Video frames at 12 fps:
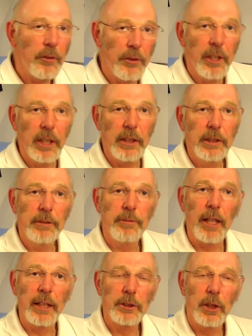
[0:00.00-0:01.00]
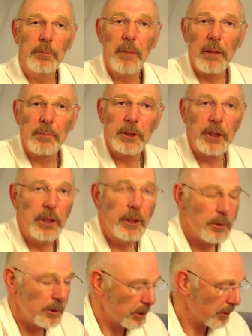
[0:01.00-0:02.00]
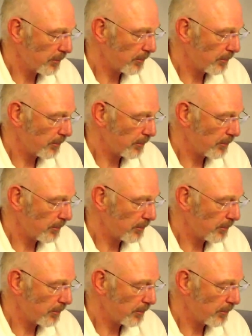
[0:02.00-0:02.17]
de facto map to use.